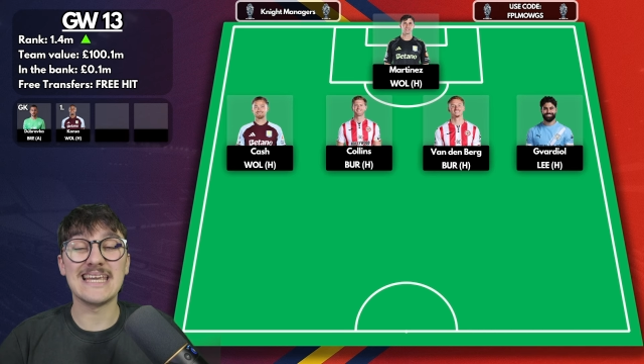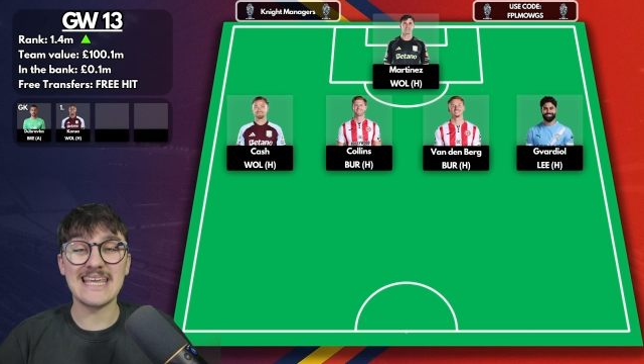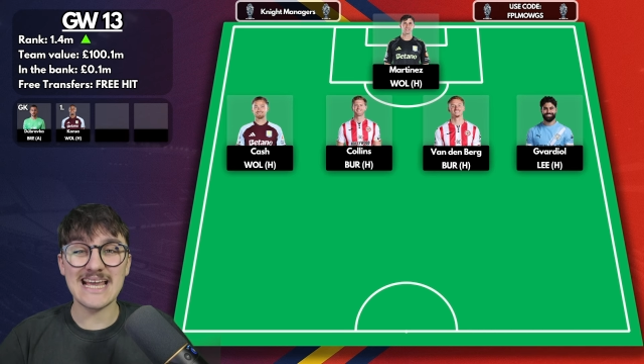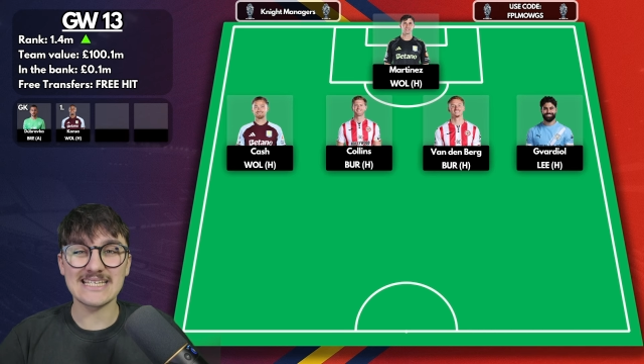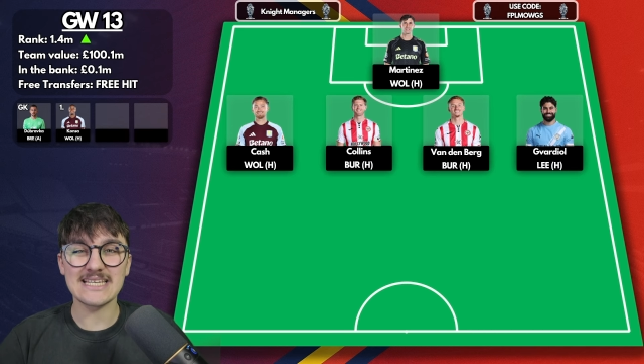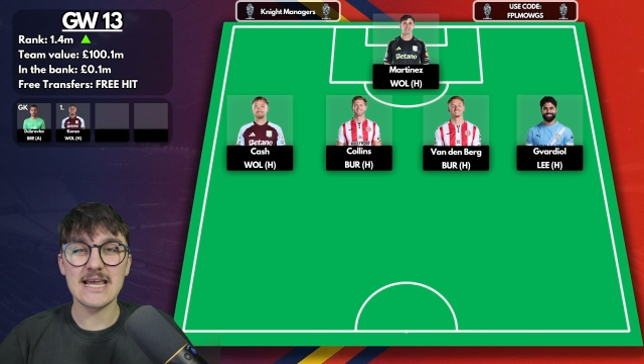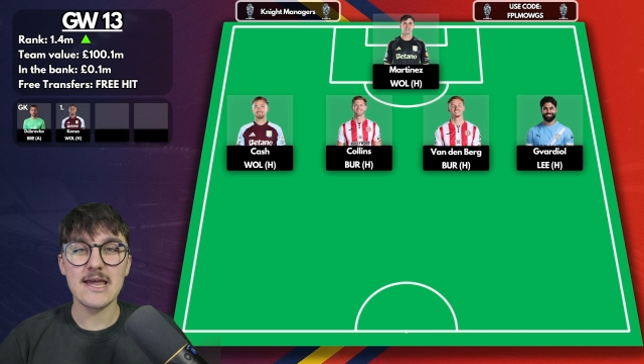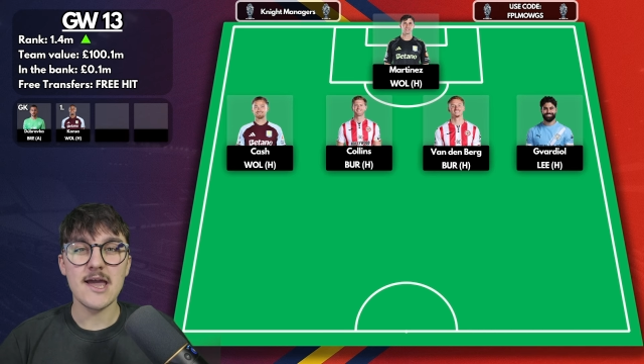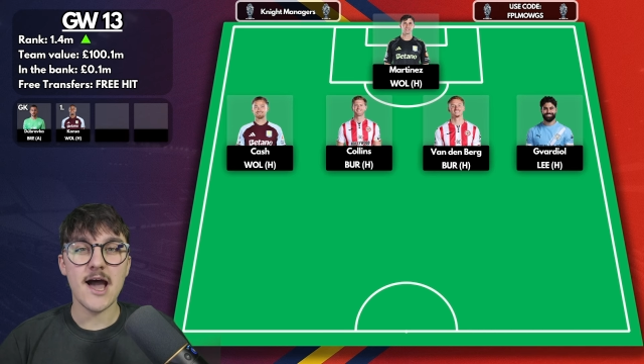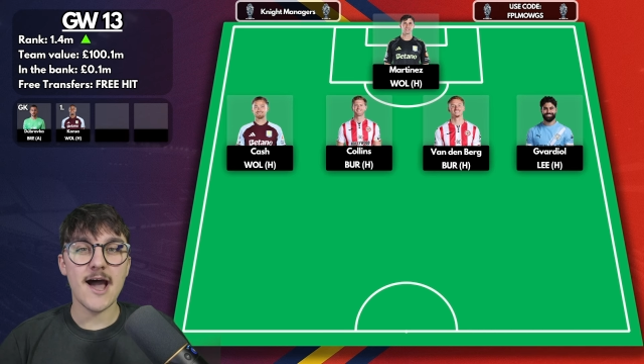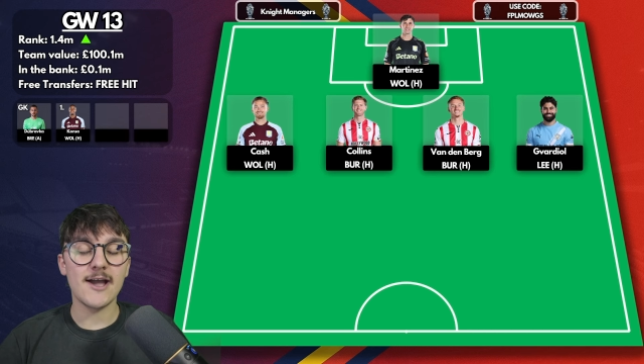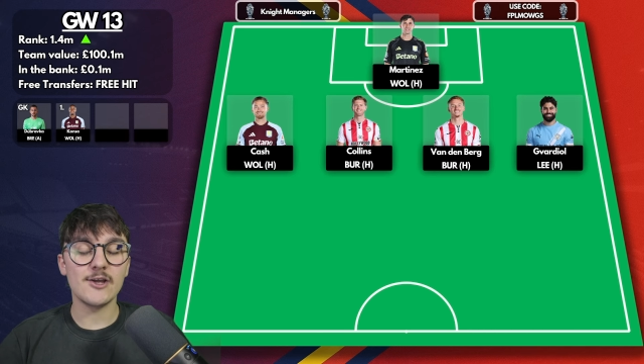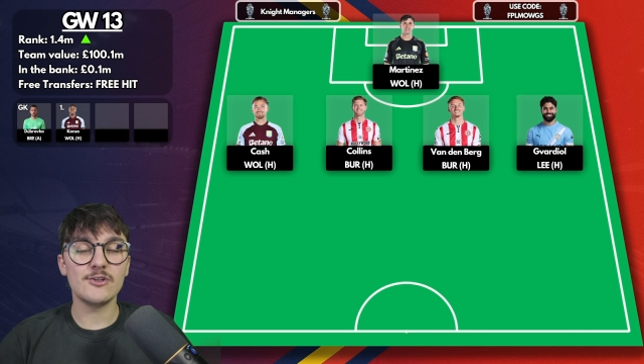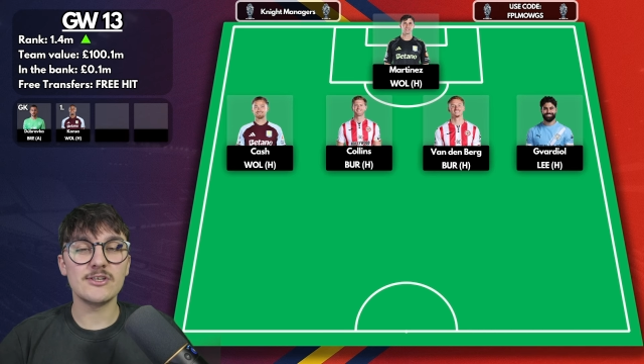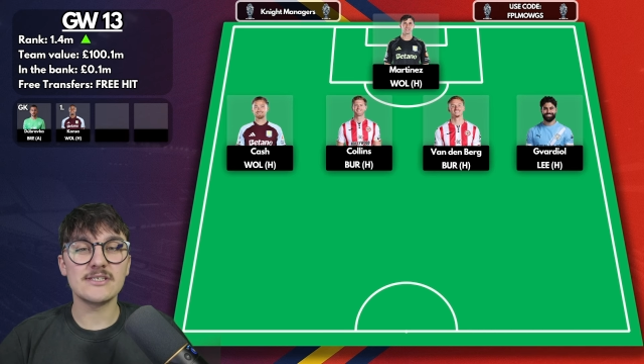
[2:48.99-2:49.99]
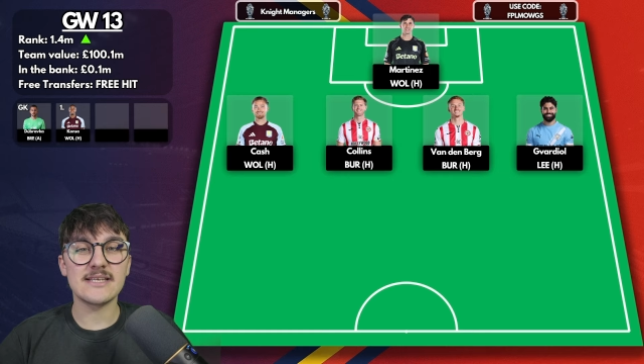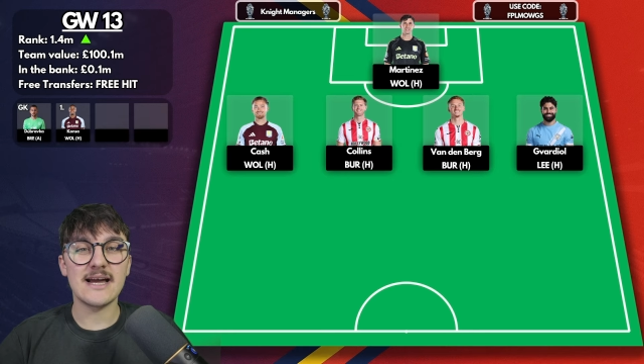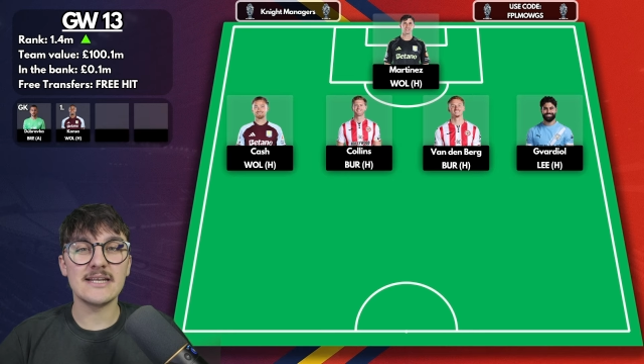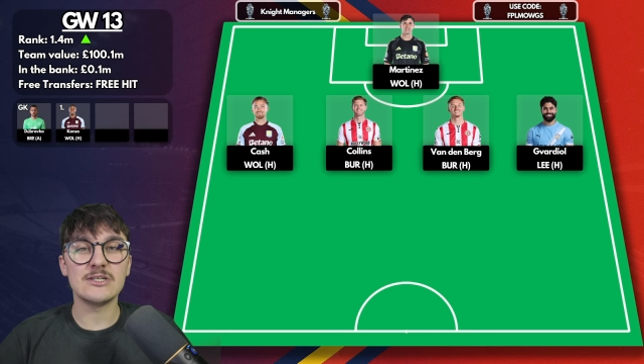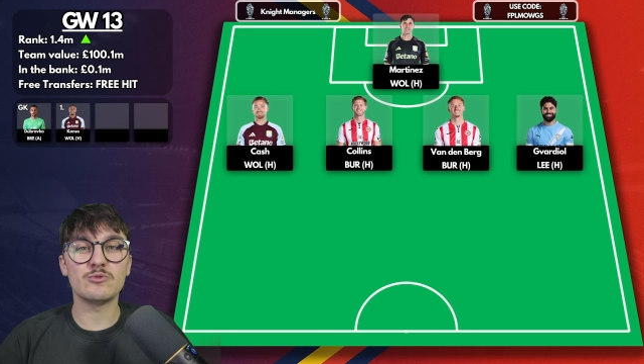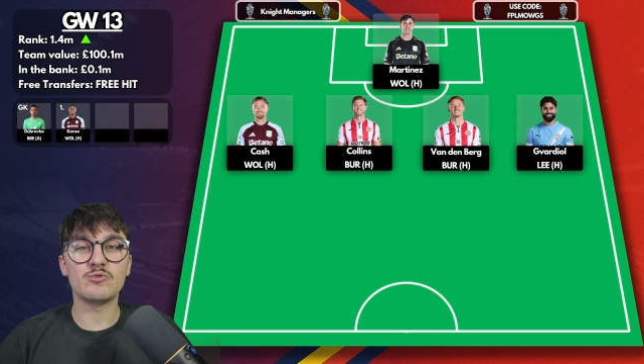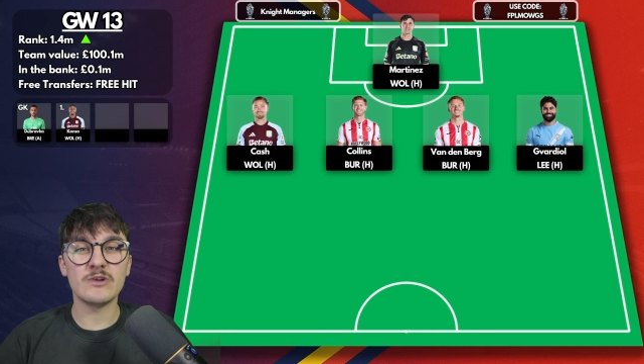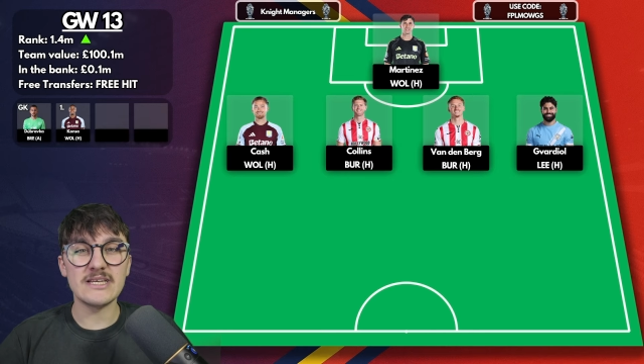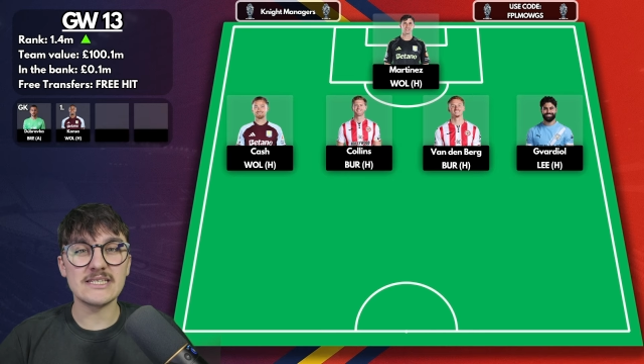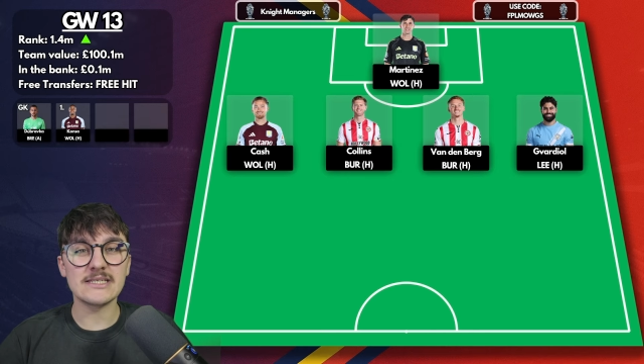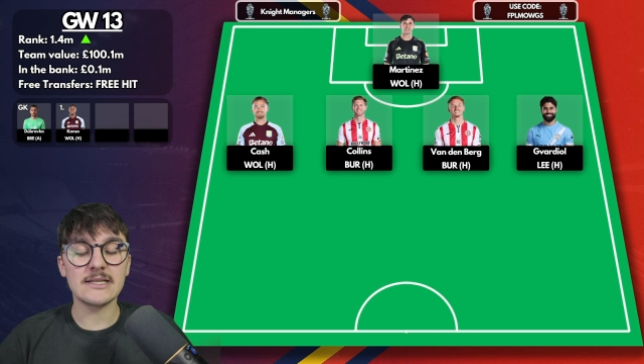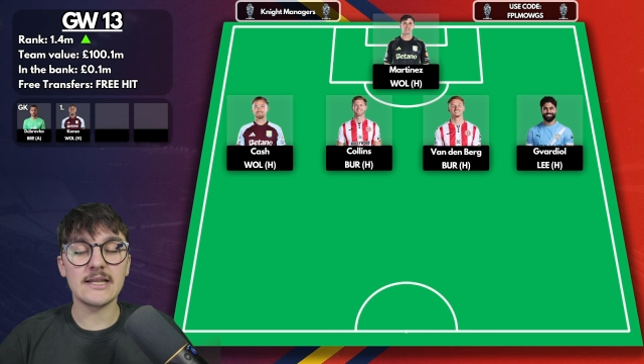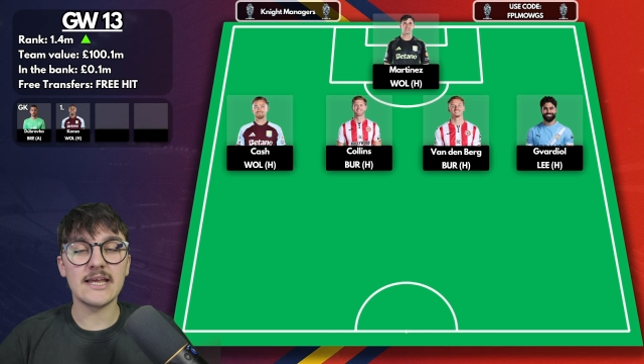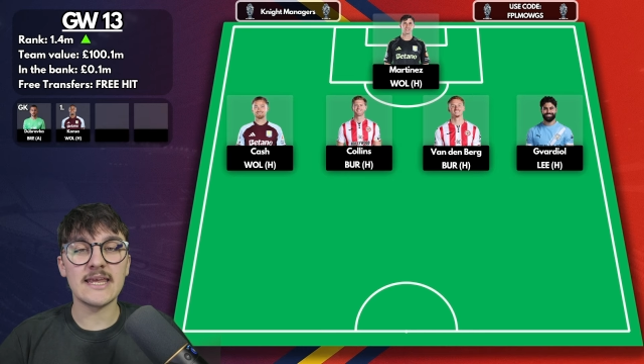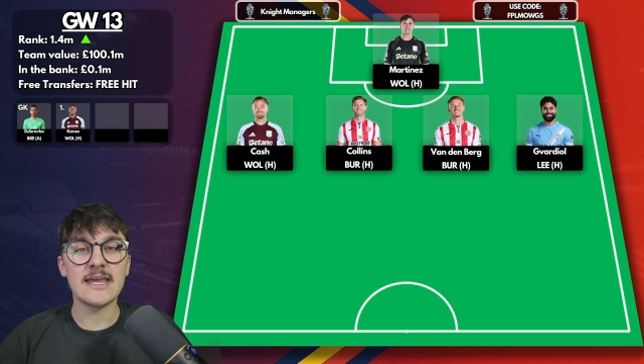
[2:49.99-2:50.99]
Yes, I understand
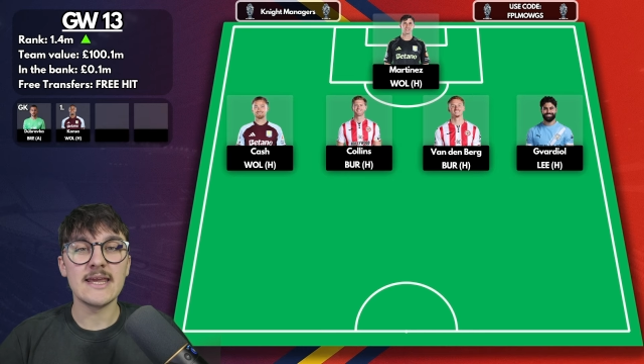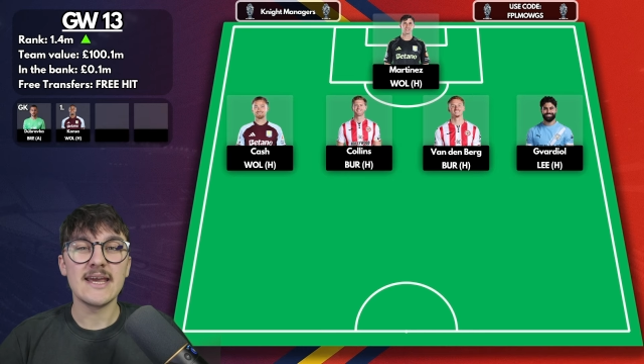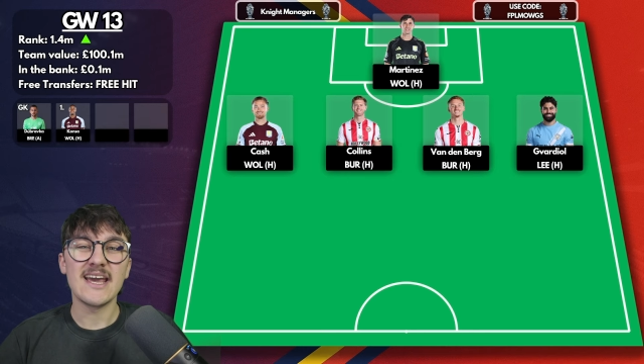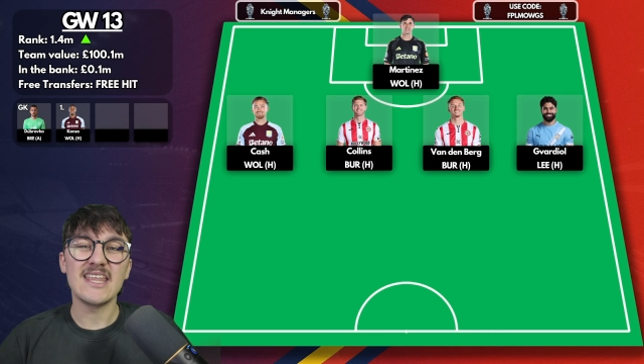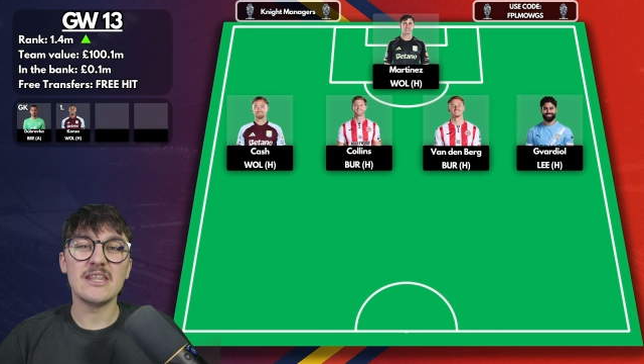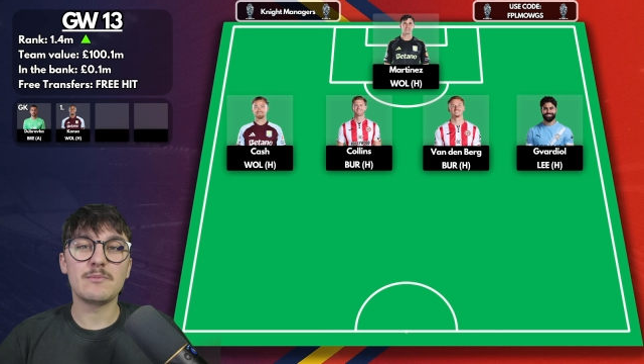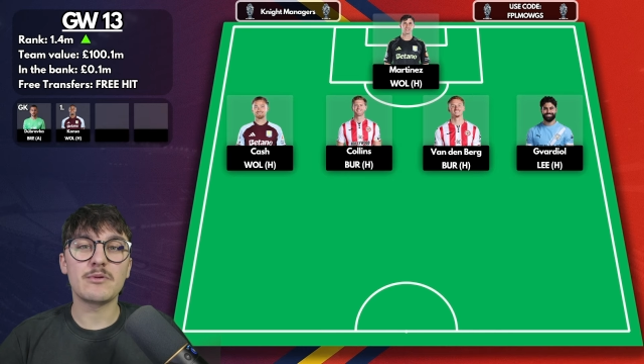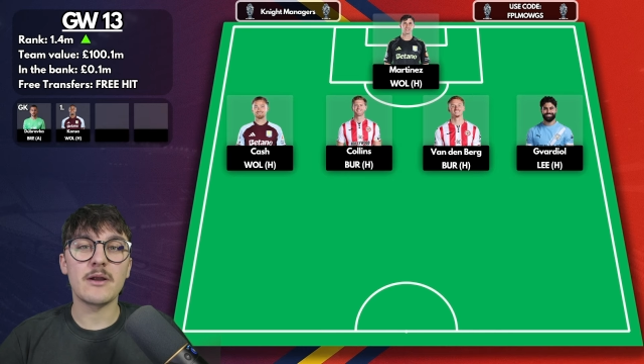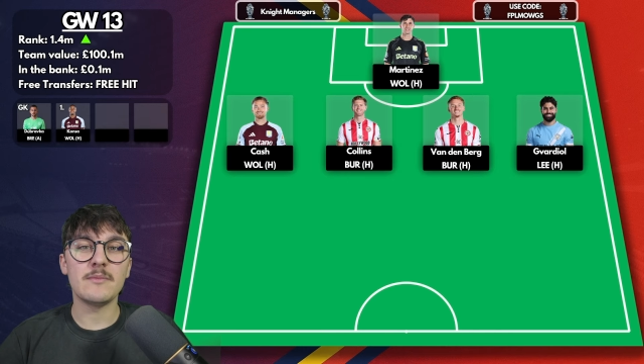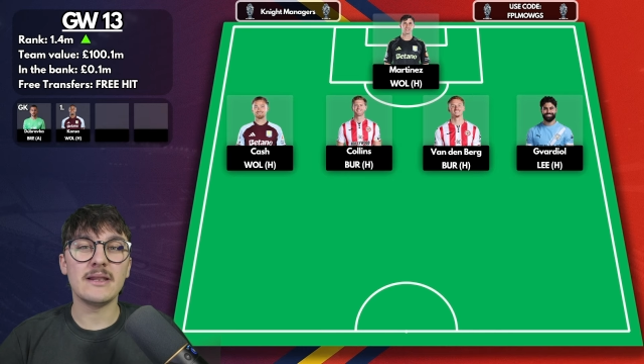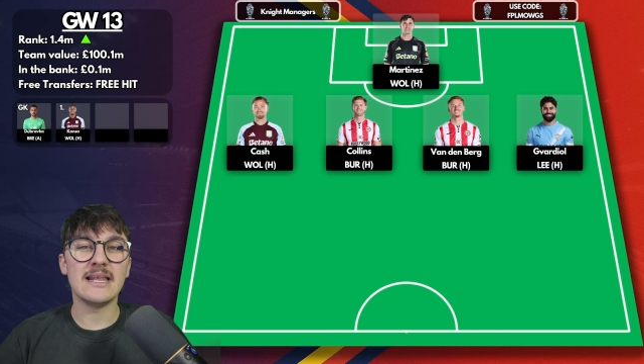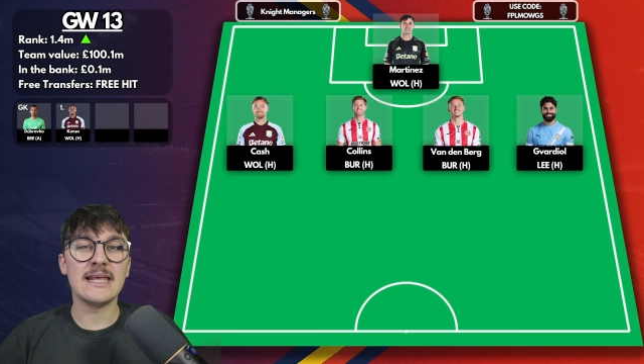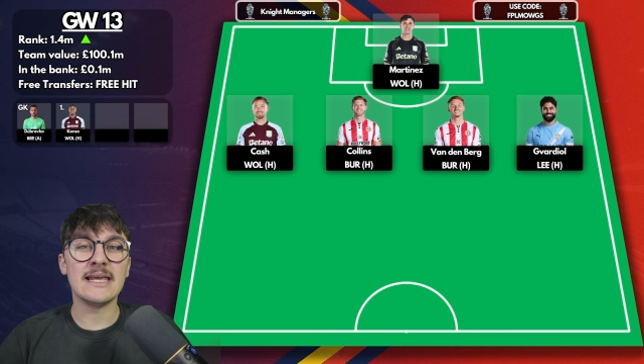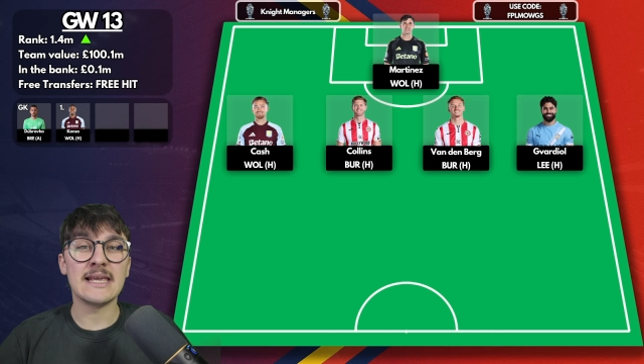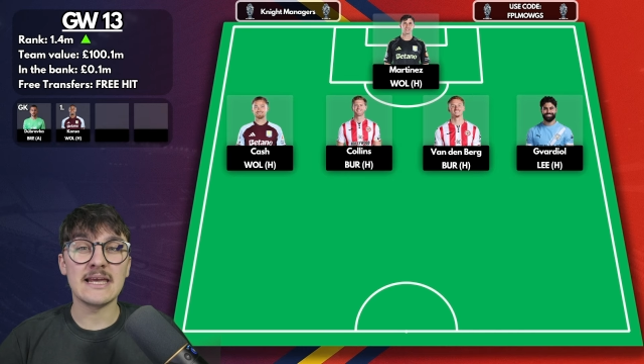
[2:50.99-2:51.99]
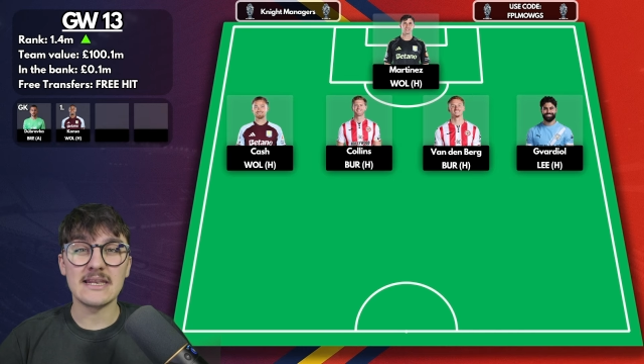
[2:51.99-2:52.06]
recently in the Premier League,